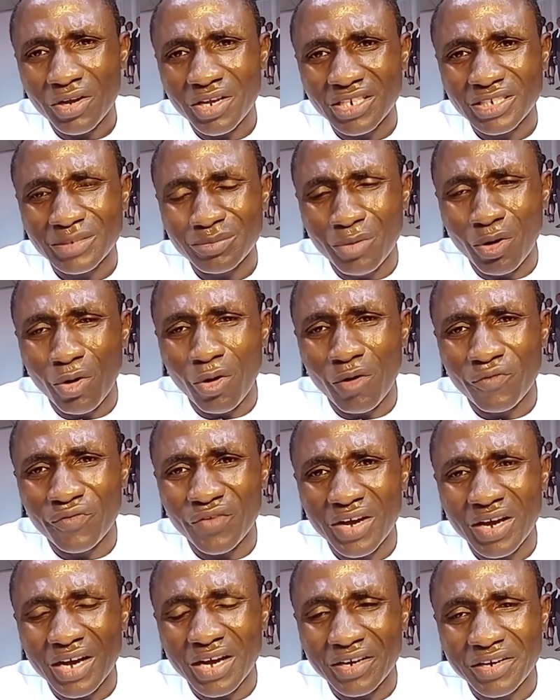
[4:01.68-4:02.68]
or is more
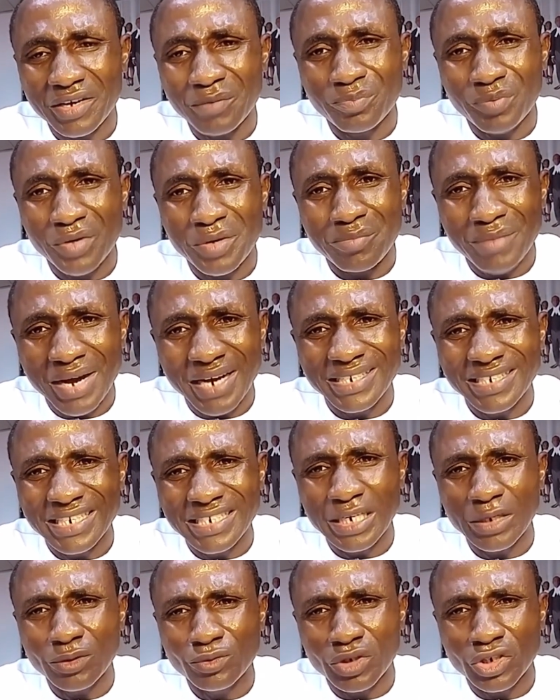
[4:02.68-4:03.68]
of reprimanding
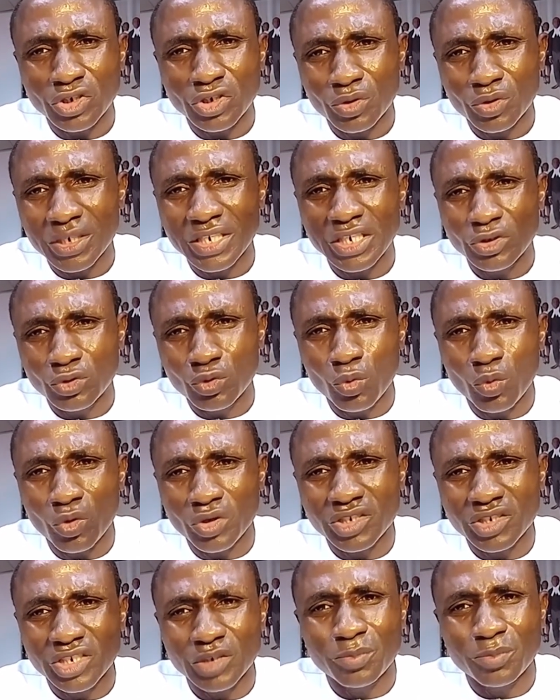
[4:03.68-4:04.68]
them to ensure they do
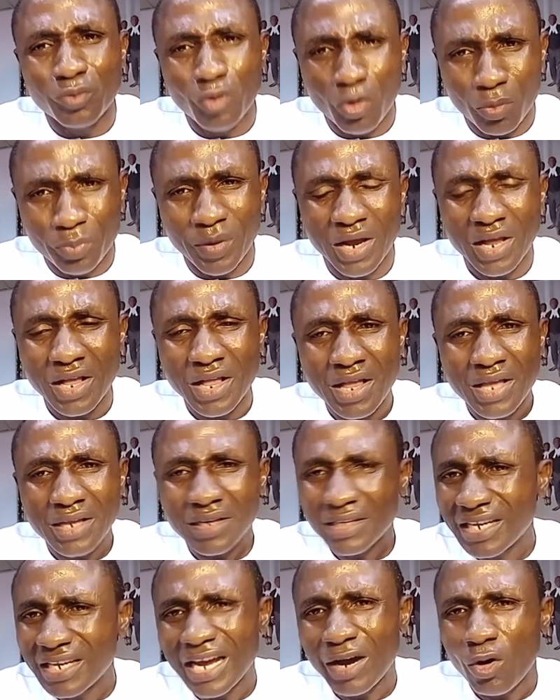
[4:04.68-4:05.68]
what is proper.
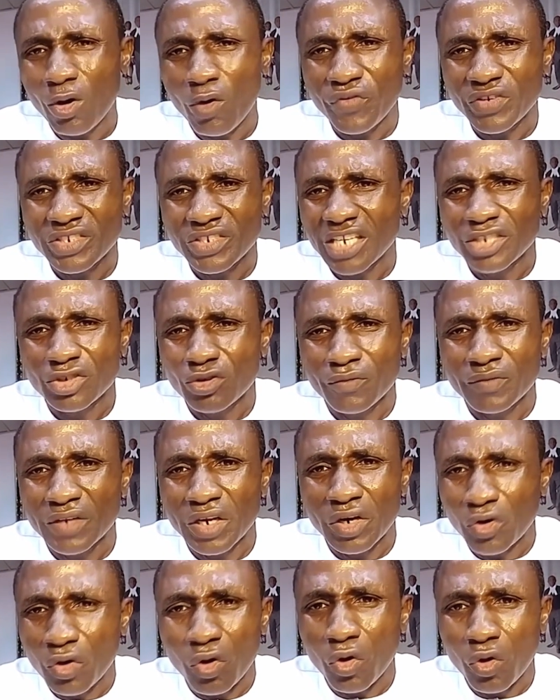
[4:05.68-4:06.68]
They are officers of
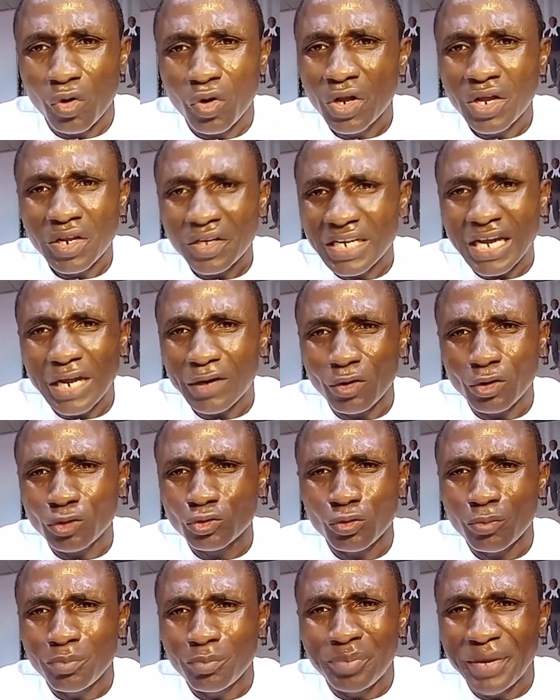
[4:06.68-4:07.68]
the law. They are not
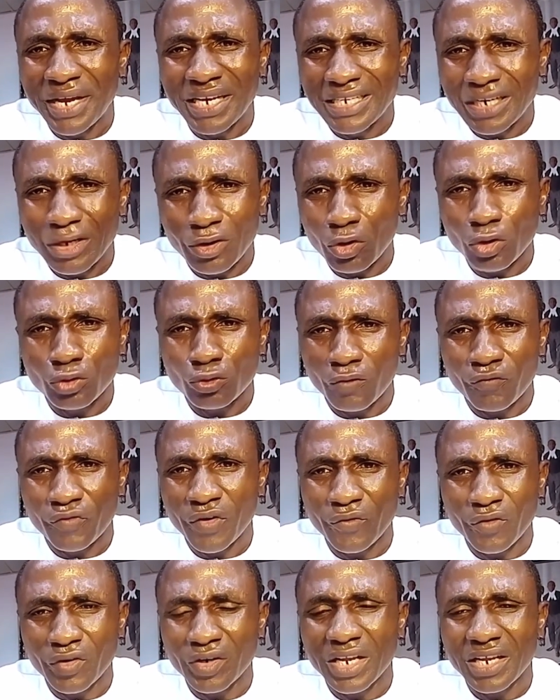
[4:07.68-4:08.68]
to bend the law to
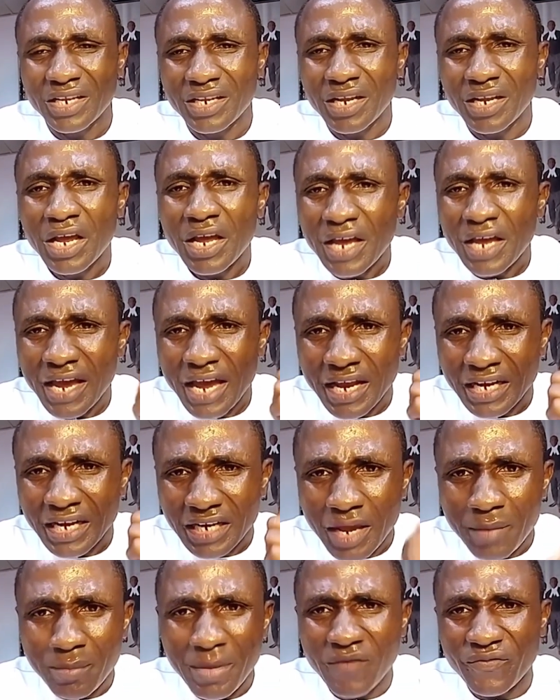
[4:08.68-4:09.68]
favor them. And
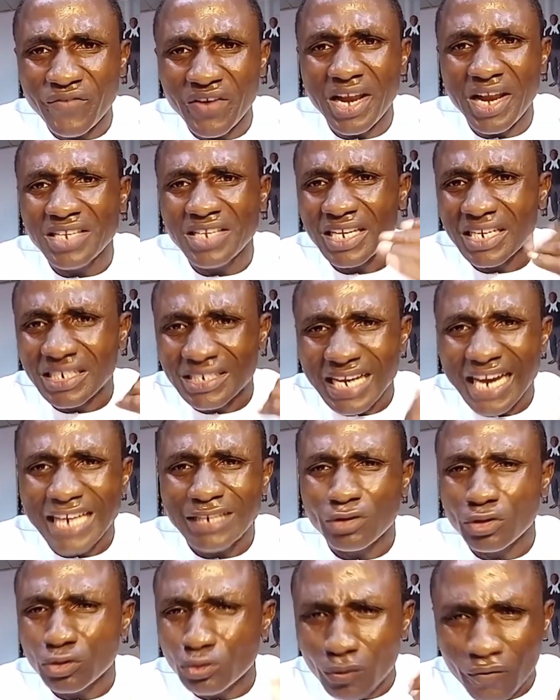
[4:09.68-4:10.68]
Emefiele is
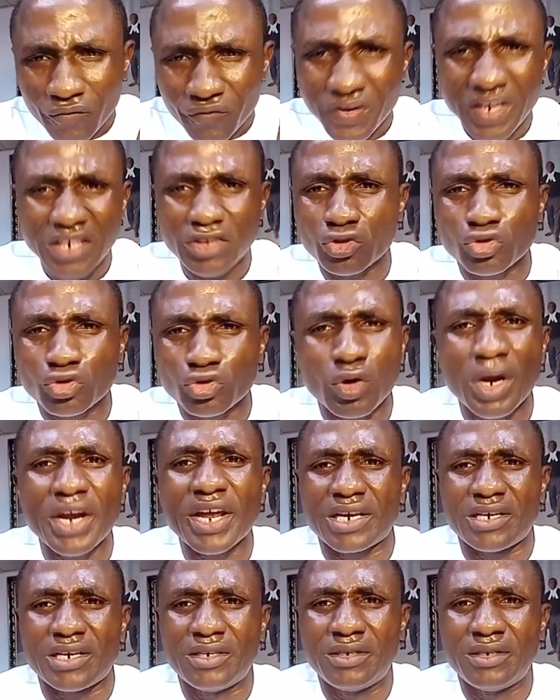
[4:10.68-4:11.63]
entitled to fair trial.